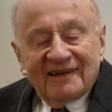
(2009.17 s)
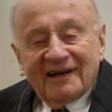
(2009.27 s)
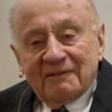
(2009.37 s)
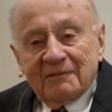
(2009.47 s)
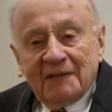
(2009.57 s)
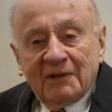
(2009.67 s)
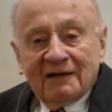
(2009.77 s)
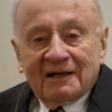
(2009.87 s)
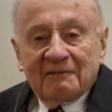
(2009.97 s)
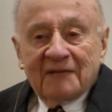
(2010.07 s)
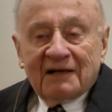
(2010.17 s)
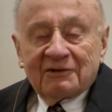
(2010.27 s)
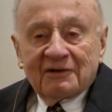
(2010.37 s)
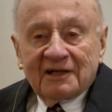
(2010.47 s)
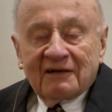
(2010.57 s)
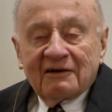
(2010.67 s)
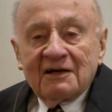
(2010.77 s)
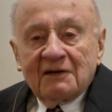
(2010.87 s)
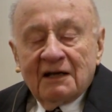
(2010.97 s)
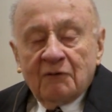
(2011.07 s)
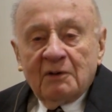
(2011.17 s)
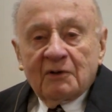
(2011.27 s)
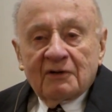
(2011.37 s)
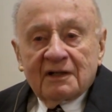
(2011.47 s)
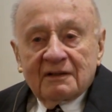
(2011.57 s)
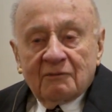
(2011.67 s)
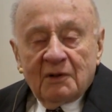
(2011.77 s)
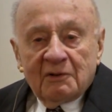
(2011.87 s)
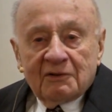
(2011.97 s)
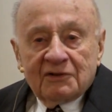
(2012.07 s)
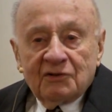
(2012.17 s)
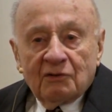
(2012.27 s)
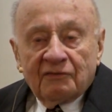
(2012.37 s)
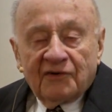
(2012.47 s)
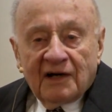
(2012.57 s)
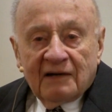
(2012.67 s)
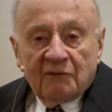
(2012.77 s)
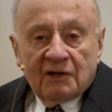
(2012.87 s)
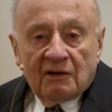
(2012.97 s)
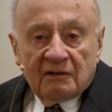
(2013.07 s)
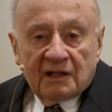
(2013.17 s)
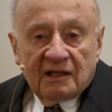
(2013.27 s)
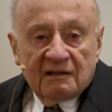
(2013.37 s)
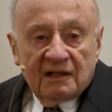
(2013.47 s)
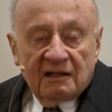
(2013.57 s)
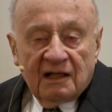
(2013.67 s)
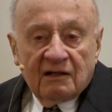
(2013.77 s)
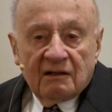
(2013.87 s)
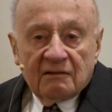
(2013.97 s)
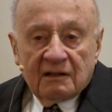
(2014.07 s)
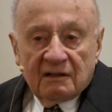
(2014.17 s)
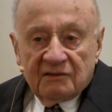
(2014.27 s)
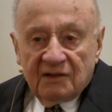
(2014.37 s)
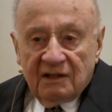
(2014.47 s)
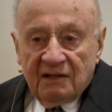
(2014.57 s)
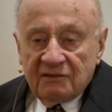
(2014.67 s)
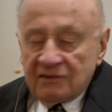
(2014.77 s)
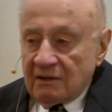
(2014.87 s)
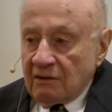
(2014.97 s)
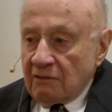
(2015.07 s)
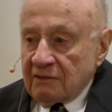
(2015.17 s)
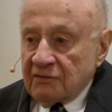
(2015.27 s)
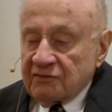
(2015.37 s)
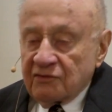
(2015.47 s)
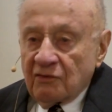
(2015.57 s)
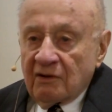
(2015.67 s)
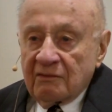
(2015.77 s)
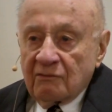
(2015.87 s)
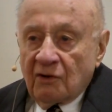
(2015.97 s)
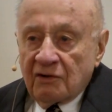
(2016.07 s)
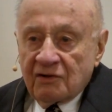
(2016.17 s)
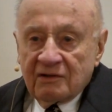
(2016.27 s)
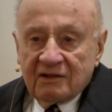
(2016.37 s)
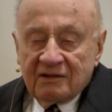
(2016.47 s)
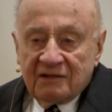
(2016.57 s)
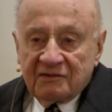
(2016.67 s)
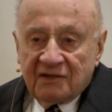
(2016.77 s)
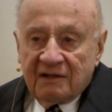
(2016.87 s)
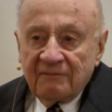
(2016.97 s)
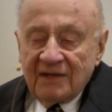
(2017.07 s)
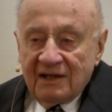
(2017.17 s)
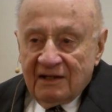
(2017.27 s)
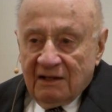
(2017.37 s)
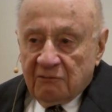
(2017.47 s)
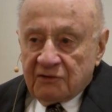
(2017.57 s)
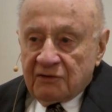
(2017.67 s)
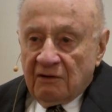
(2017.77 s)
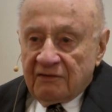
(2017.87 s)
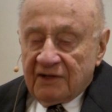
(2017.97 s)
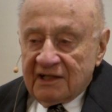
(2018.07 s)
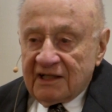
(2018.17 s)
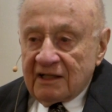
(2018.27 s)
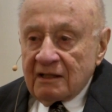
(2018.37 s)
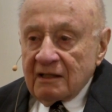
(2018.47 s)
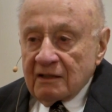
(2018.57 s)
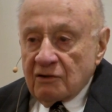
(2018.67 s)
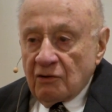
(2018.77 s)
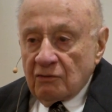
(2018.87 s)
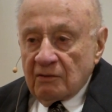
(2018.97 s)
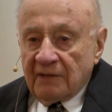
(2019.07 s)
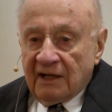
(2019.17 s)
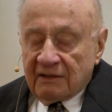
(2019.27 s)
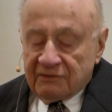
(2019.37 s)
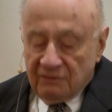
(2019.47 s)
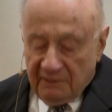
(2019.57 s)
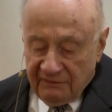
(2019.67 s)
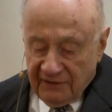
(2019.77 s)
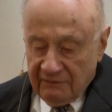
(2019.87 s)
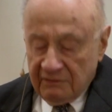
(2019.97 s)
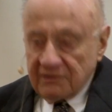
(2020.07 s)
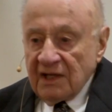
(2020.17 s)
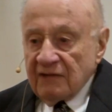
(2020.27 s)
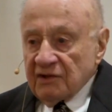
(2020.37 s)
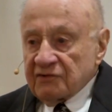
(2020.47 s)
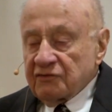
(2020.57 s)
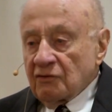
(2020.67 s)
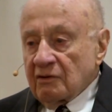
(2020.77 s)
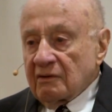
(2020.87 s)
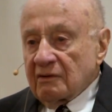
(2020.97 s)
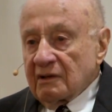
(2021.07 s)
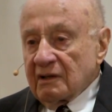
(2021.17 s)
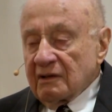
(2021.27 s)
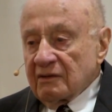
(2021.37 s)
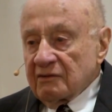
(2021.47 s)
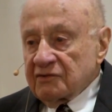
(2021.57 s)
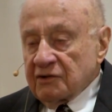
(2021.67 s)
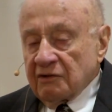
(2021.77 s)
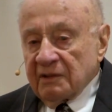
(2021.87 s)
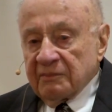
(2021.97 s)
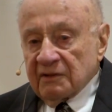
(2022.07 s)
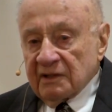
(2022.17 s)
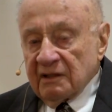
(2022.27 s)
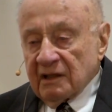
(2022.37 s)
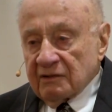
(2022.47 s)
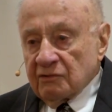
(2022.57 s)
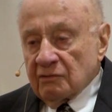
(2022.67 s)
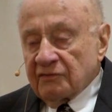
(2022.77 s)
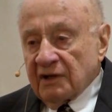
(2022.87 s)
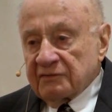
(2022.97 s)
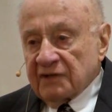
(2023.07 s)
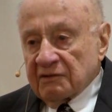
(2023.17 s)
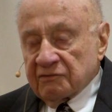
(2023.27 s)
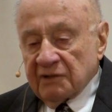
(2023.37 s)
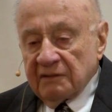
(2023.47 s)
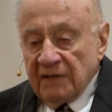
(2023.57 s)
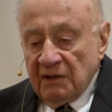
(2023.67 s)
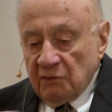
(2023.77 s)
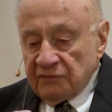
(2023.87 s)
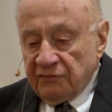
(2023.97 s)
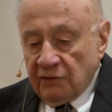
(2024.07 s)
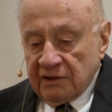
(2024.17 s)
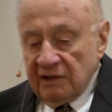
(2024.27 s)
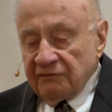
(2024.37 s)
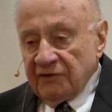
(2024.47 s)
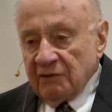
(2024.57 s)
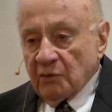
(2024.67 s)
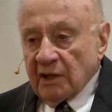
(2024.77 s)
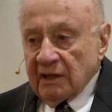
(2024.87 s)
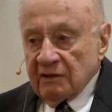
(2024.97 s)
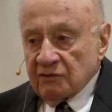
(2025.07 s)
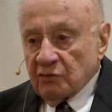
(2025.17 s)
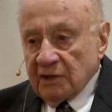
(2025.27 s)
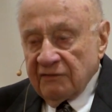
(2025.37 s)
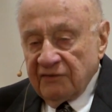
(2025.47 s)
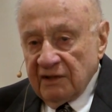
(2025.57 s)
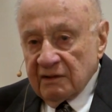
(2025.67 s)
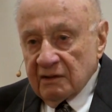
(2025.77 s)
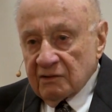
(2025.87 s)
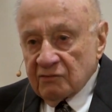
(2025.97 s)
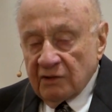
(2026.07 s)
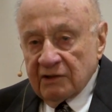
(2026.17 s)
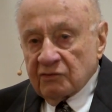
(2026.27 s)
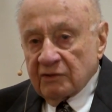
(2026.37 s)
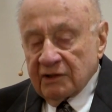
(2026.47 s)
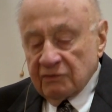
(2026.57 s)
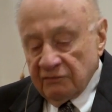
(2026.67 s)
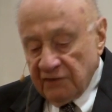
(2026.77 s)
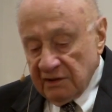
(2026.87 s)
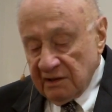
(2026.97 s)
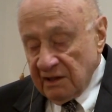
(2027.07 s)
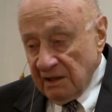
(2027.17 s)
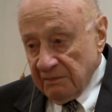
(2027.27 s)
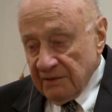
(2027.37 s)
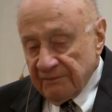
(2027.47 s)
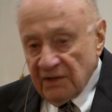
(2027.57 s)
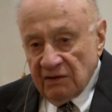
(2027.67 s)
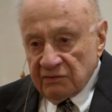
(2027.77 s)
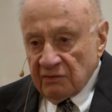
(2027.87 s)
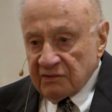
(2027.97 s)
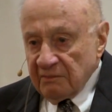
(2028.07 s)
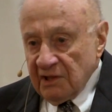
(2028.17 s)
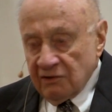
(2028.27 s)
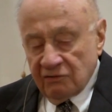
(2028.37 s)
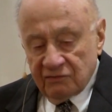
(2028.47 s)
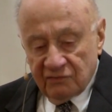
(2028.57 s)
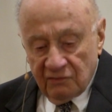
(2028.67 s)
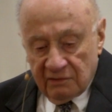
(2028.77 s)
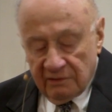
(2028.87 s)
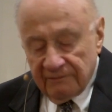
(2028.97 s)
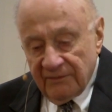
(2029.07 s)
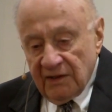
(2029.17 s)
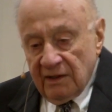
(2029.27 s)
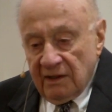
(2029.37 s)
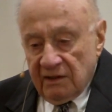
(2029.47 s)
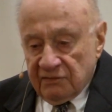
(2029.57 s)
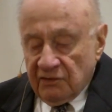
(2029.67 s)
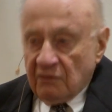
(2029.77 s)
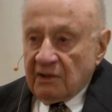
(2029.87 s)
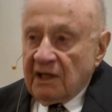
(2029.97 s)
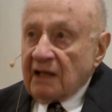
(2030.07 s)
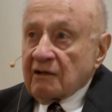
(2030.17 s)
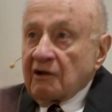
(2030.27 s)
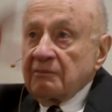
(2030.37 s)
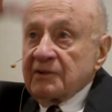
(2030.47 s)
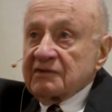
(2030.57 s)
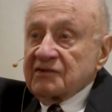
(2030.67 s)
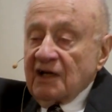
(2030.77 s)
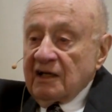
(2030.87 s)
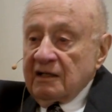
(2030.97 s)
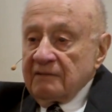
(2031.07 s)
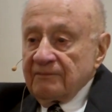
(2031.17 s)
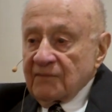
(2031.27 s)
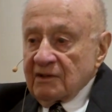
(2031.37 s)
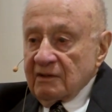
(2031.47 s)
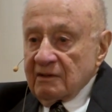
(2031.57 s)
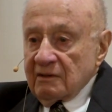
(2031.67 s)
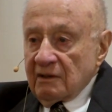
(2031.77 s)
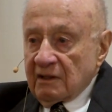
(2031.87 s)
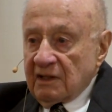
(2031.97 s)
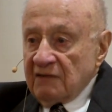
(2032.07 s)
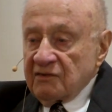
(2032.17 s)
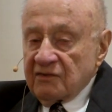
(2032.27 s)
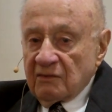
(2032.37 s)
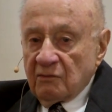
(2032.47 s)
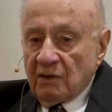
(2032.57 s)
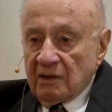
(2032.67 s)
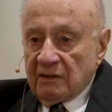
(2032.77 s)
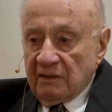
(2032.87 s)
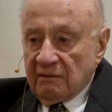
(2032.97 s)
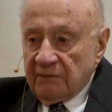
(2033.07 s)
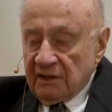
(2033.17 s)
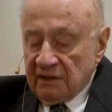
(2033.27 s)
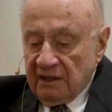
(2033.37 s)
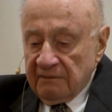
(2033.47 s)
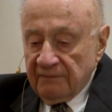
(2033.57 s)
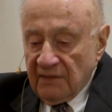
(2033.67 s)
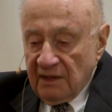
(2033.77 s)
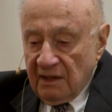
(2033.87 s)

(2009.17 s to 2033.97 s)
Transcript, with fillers: uh, maybe I'll come back to it later. We were at we were at 205. And we called again. He he's heard of a store in Washington D.C. that was called the Little Jewel Box. So my father's this store in the security building at 205 Second Street was 14 feet wide and 20 feet 20 22 feet deep. So it's a miniature store. So he had a great big sign against the the building